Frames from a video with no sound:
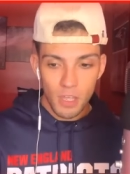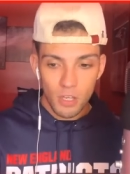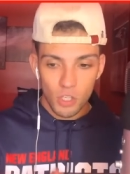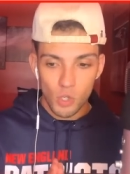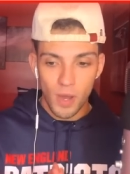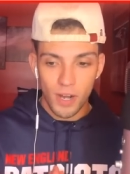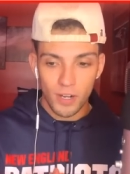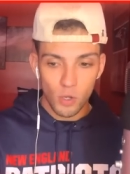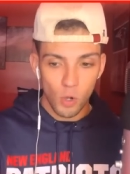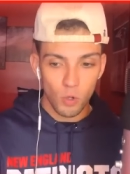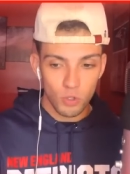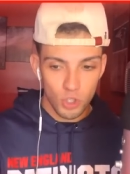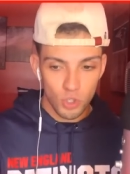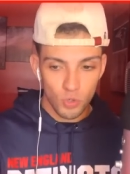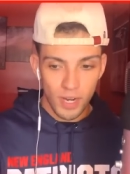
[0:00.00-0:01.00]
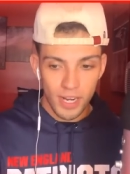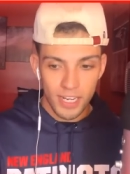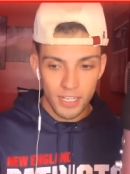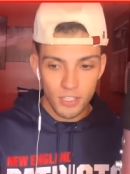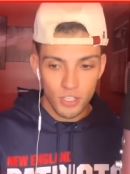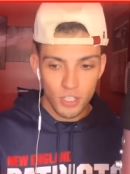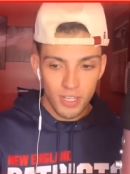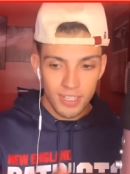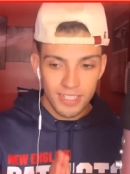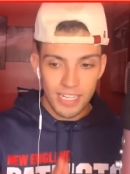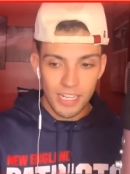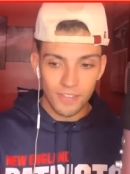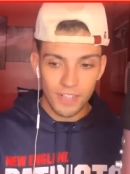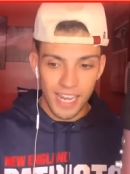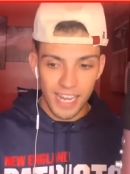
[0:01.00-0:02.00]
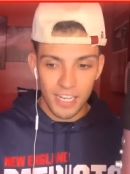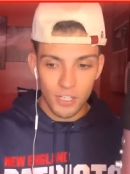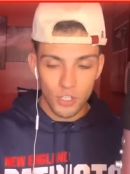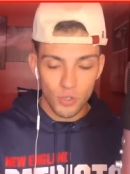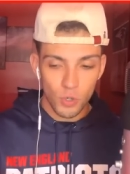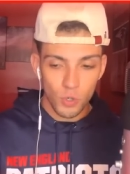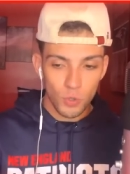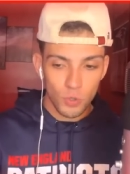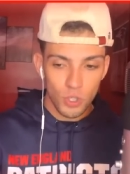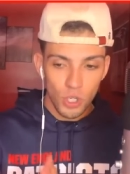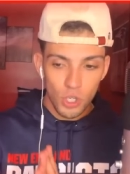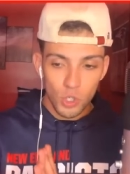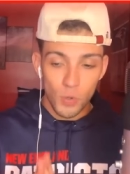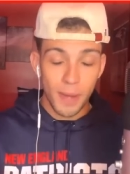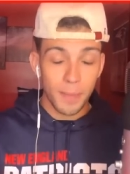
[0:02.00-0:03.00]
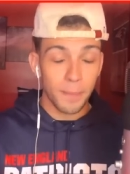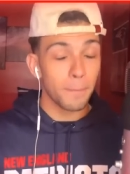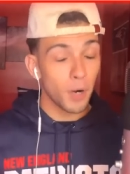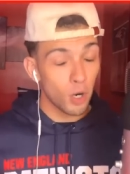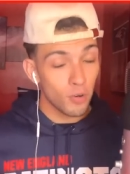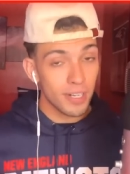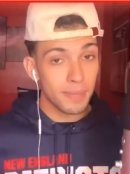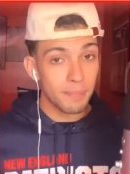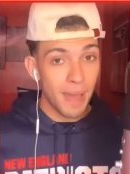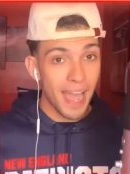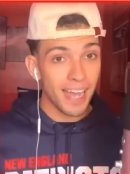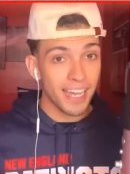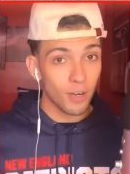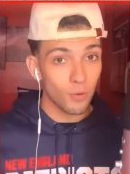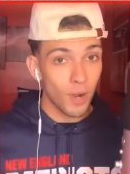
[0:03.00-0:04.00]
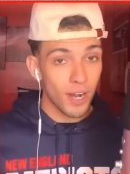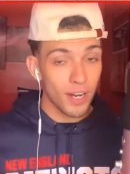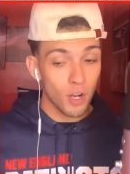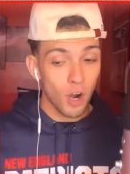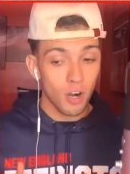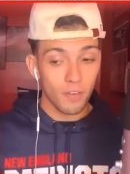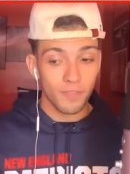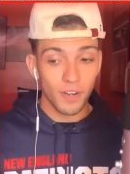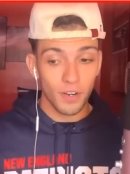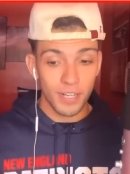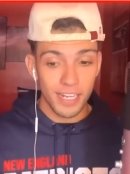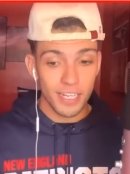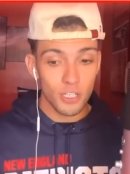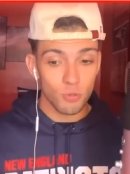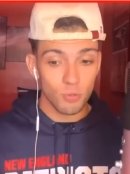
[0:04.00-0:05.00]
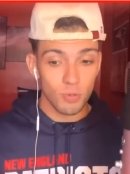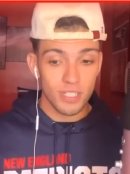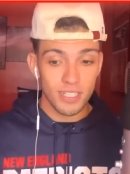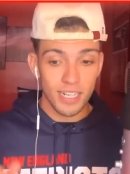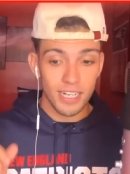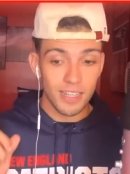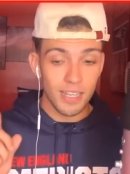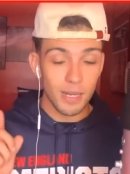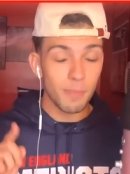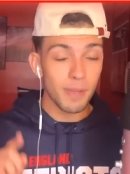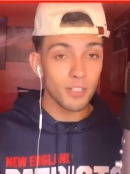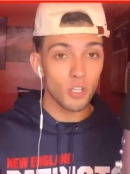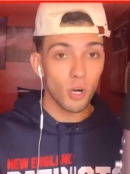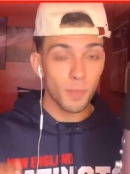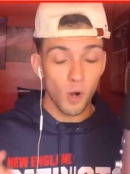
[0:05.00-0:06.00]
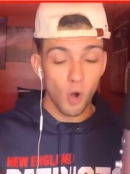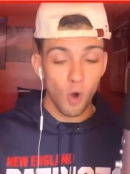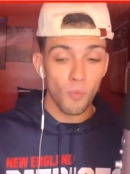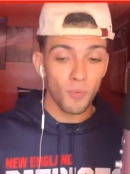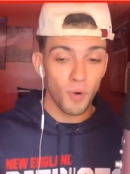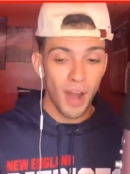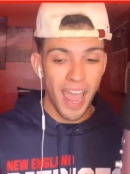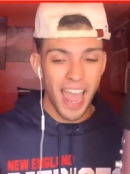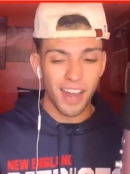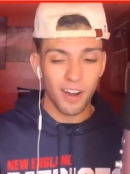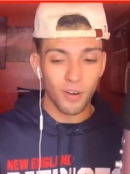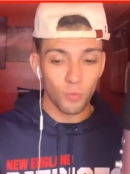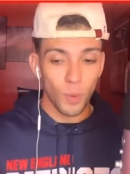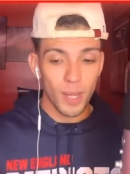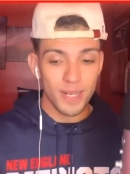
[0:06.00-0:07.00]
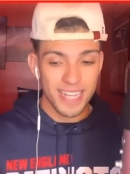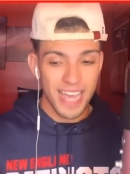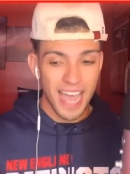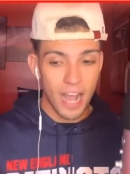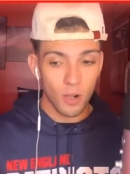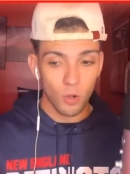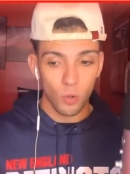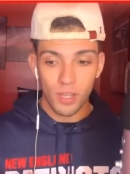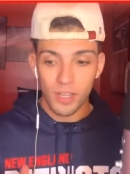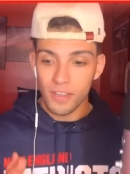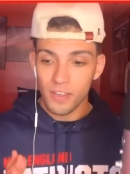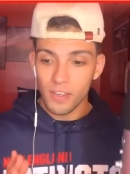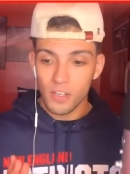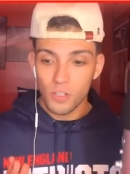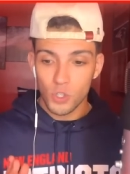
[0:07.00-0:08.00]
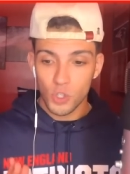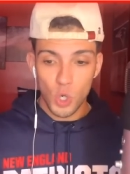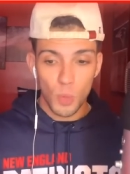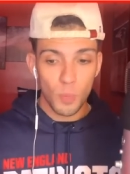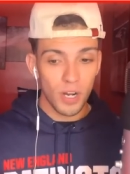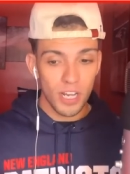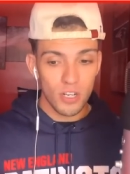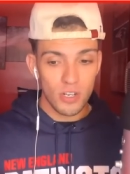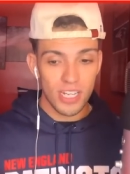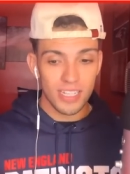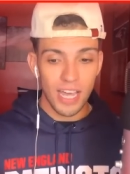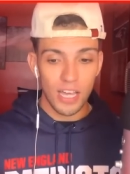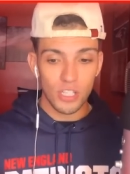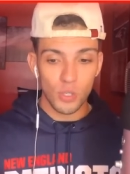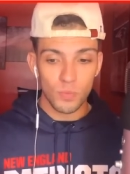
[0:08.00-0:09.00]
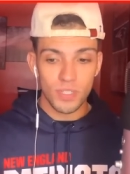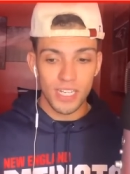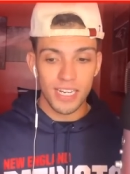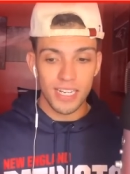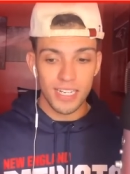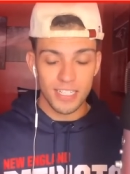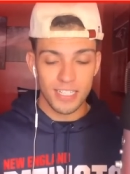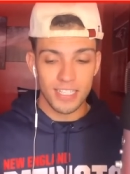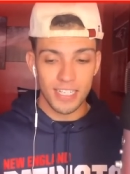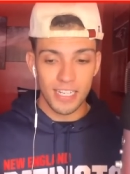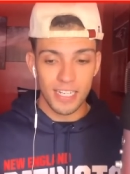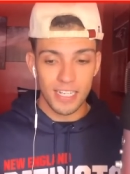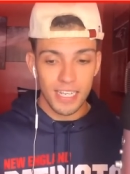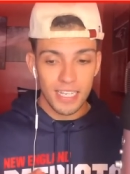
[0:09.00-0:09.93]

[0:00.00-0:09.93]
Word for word: you had Cole Strange, David Andrews. You had Murray back at right guard, very interesting. And then McDermott over at right tackle. Super interesting that you didn't see